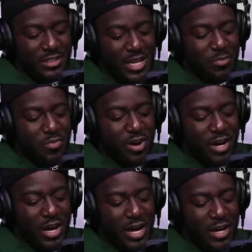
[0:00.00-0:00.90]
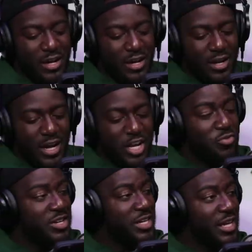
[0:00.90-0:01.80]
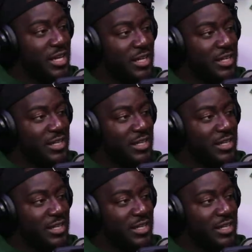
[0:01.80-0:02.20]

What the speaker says: Deborah Ayorinde.